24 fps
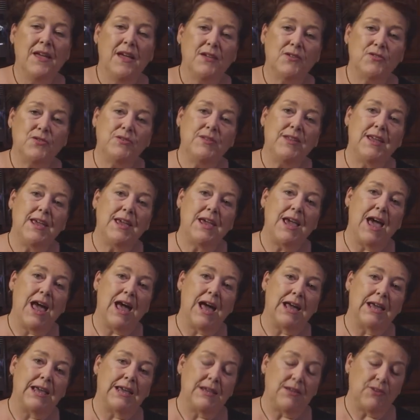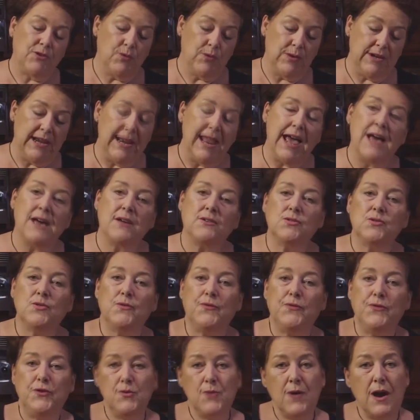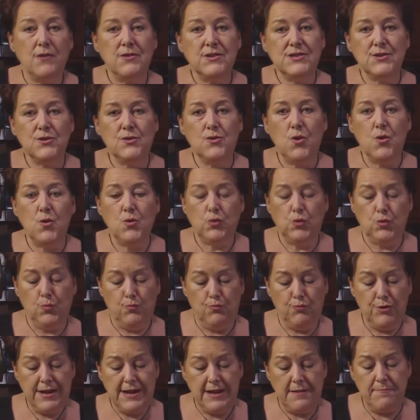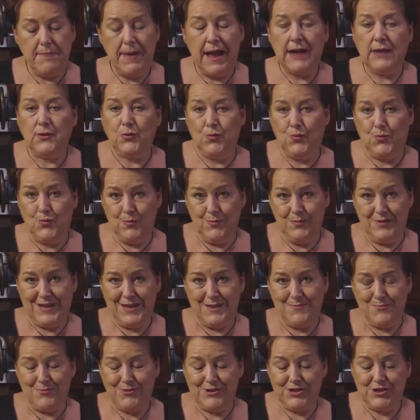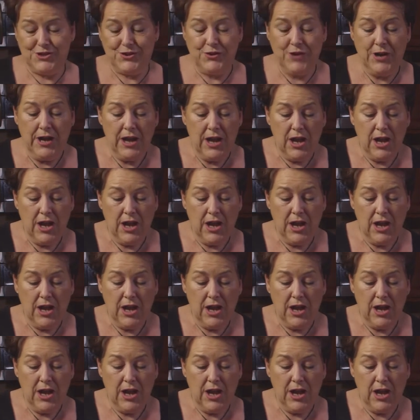Today I took it out a few hours ago to bring it back to room temperature.